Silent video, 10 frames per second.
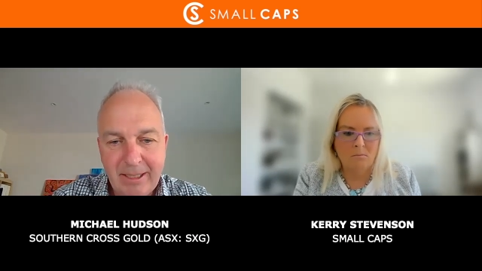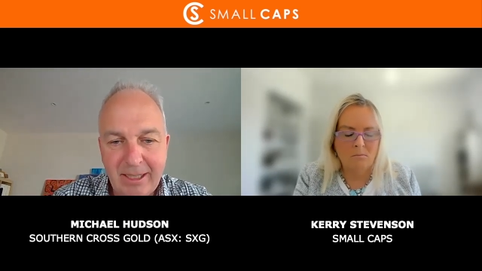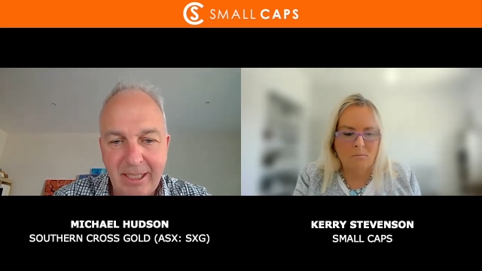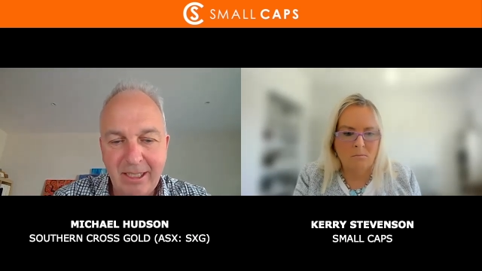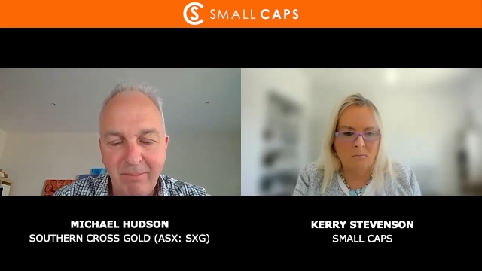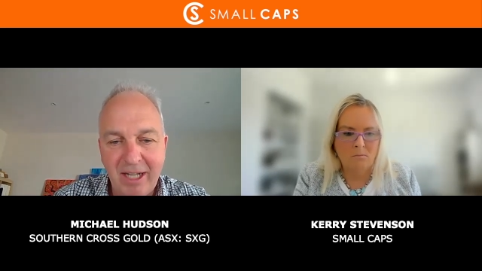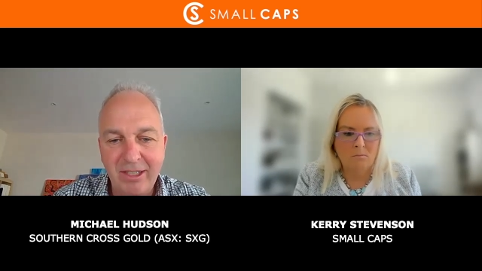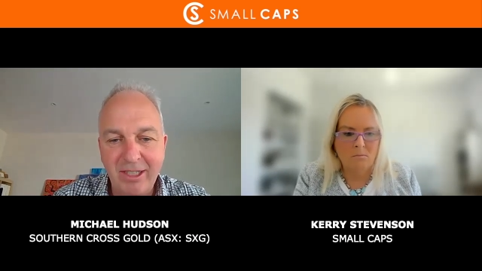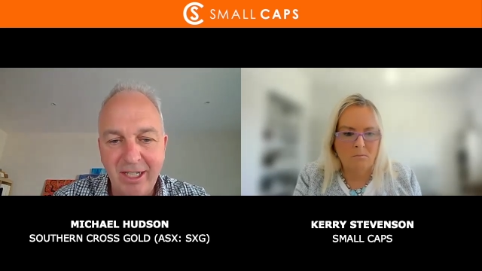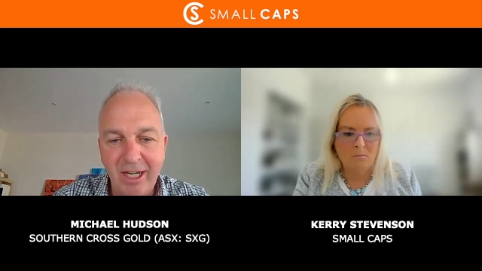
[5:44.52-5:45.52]
Speaker 1: six
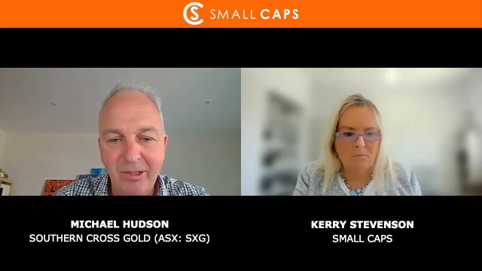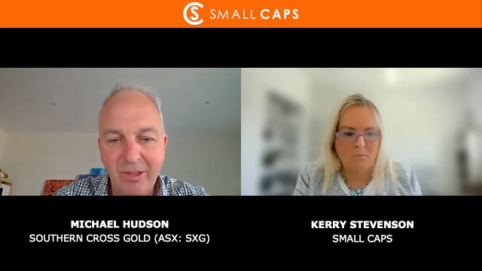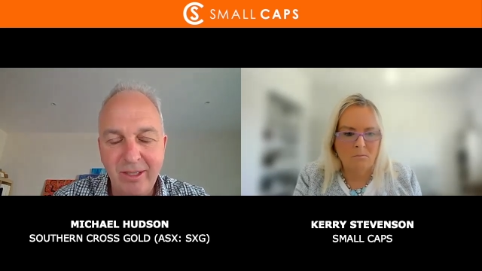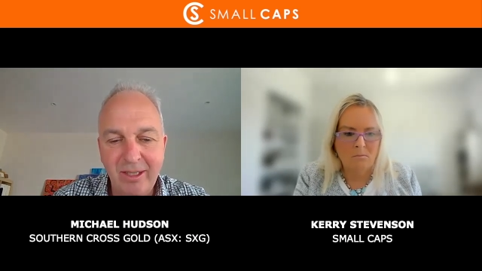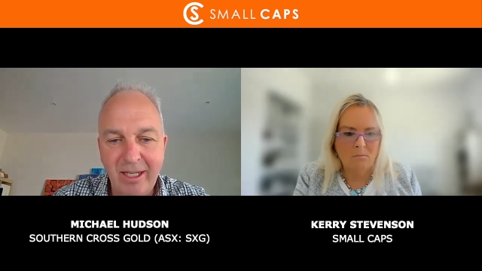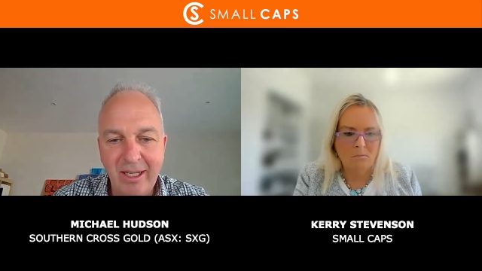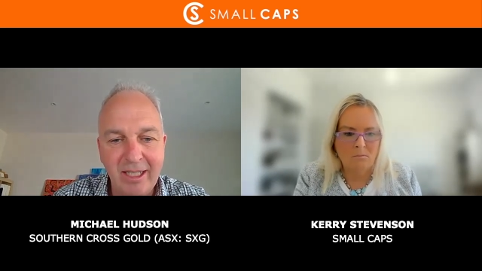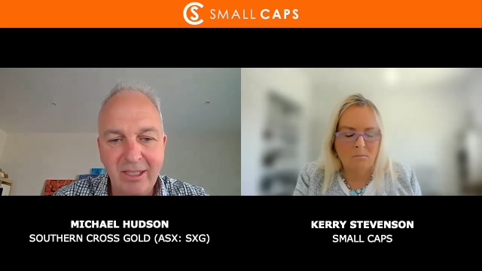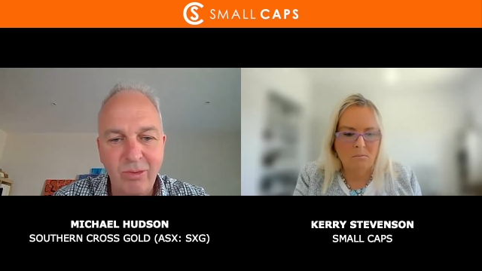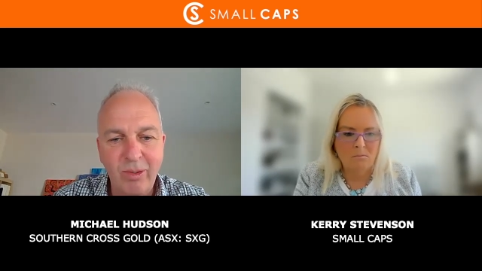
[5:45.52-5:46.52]
months ago, and and
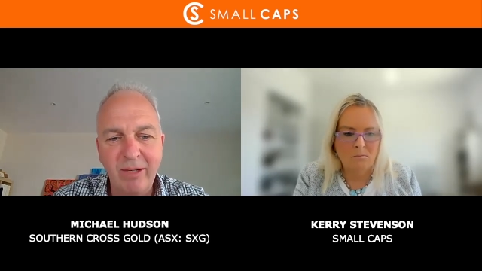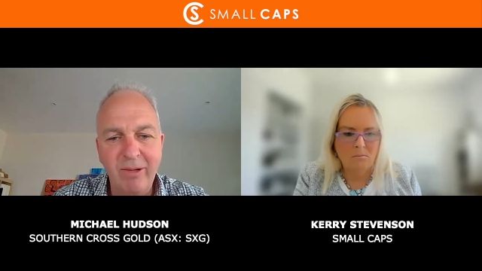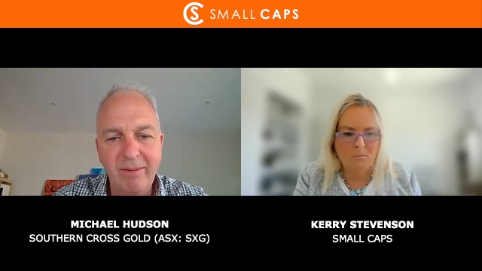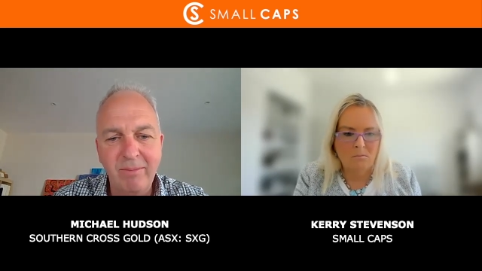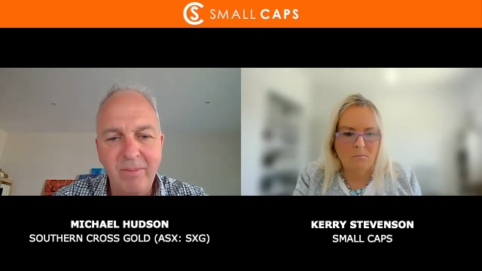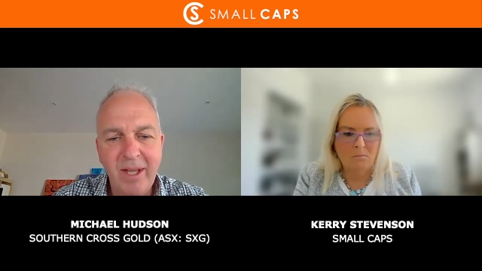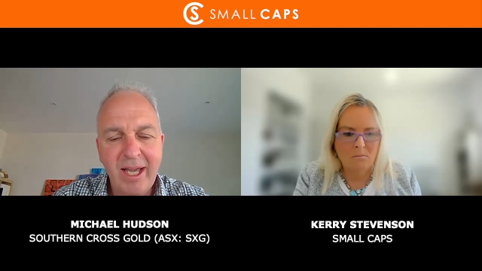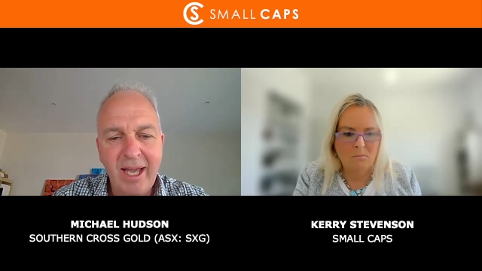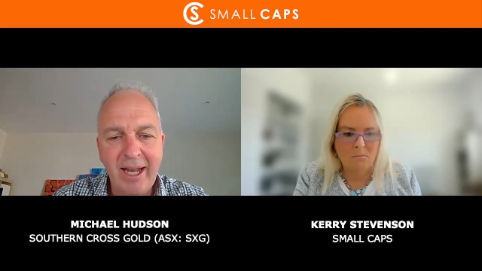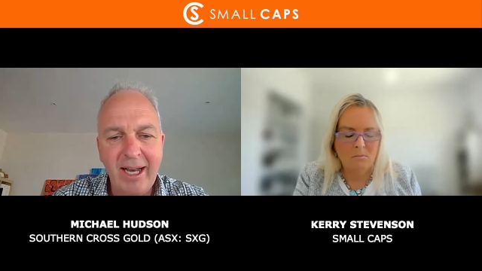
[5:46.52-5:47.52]
that's 21
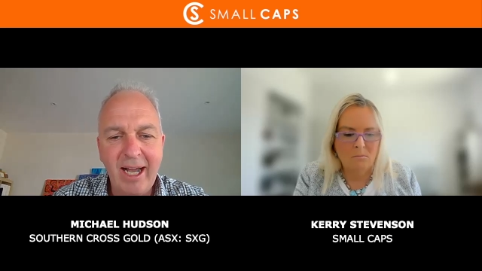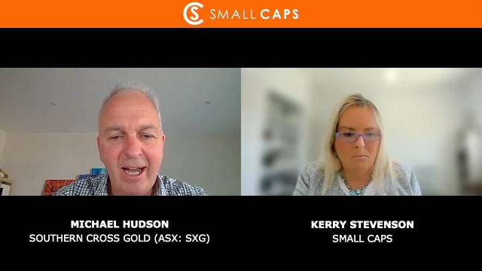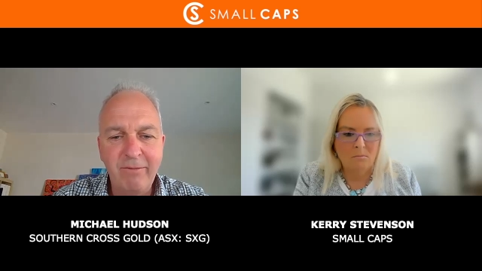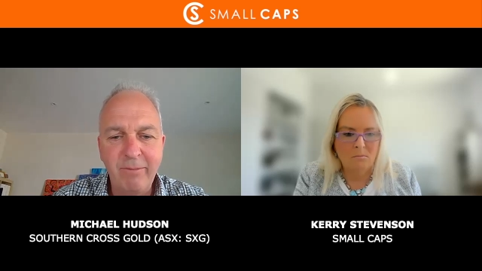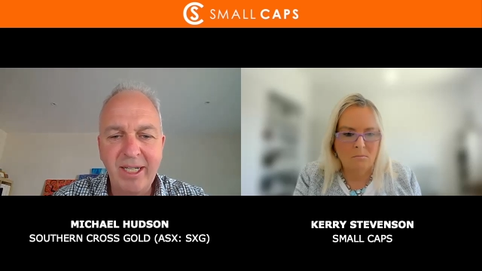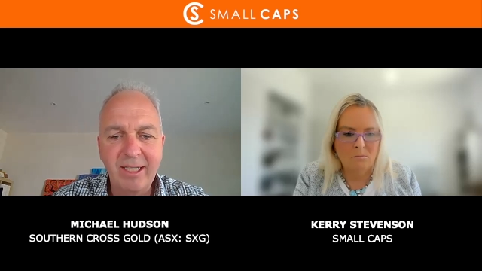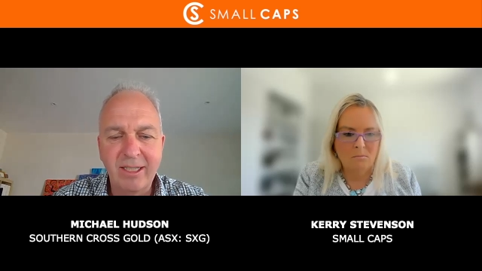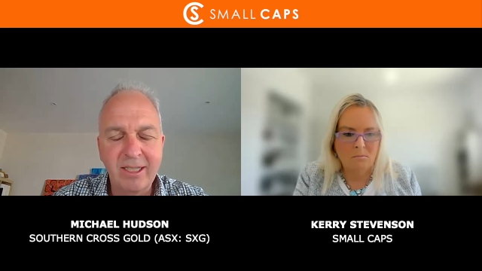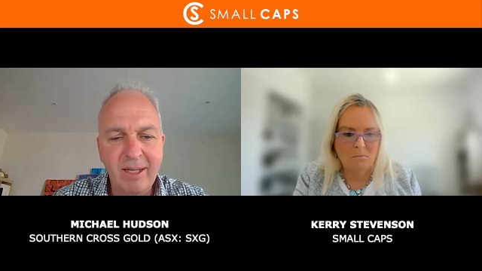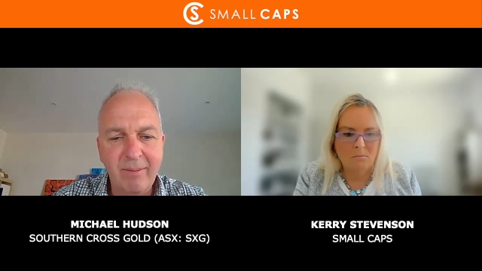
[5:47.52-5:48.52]
and a half meters
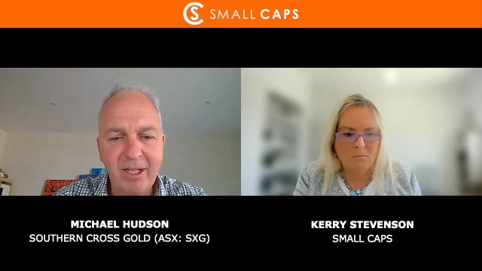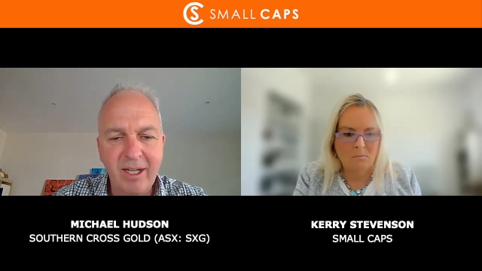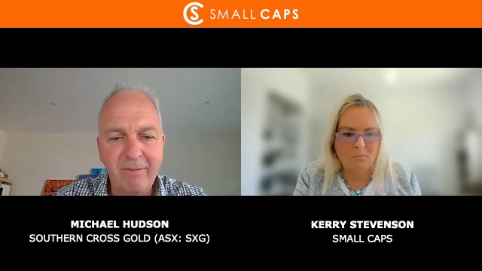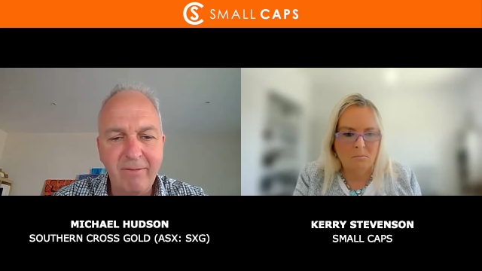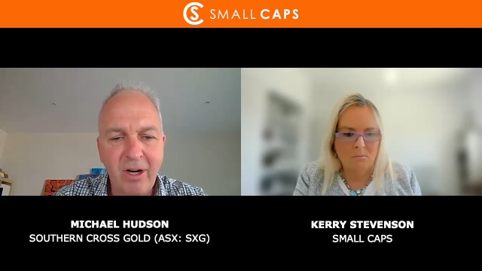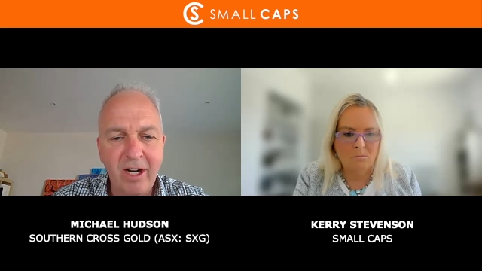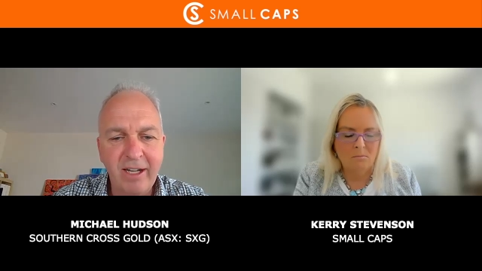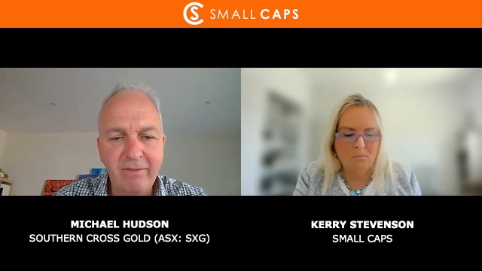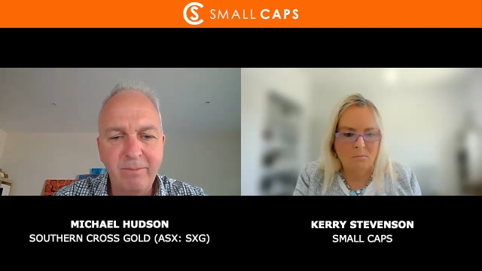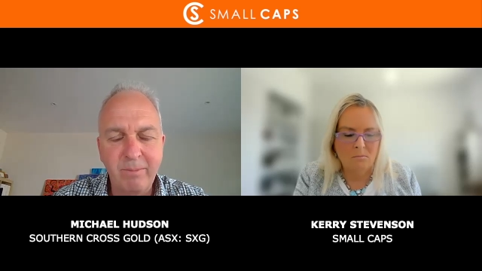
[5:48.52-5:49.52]
at something like
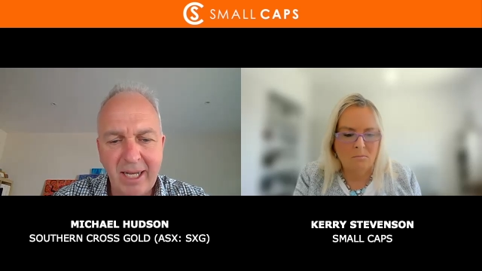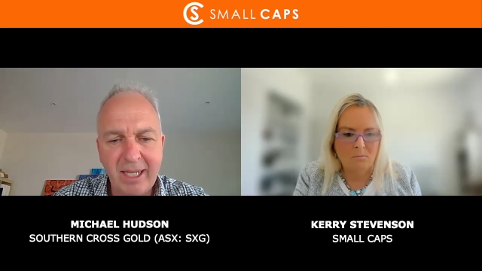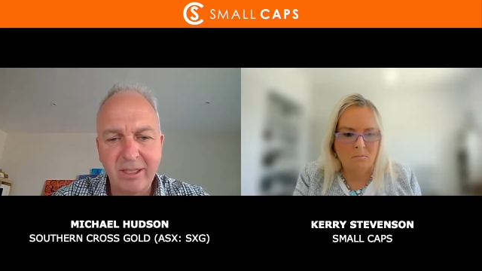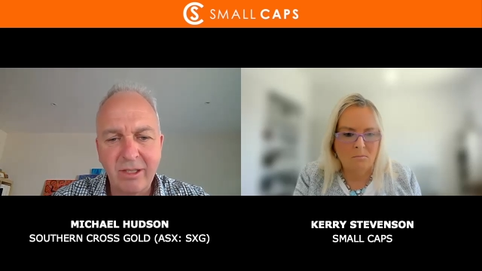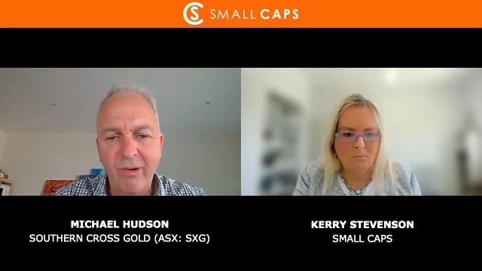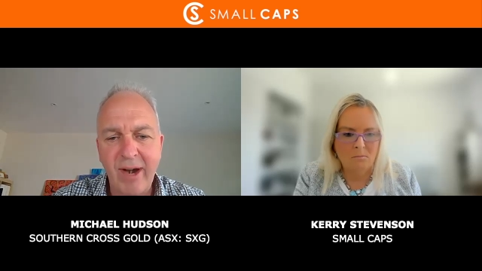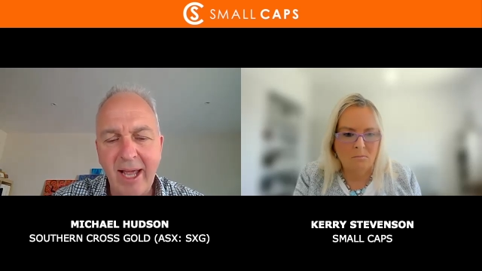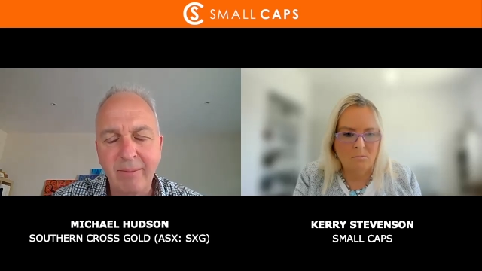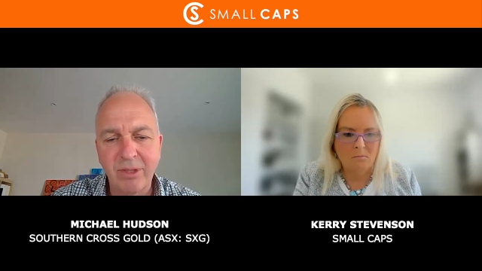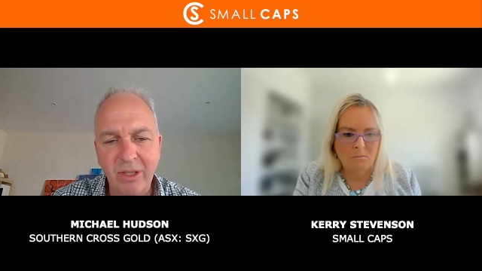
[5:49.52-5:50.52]
five plus
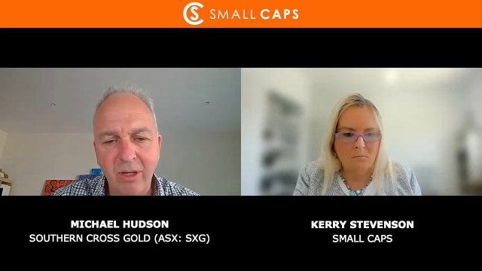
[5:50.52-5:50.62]
grams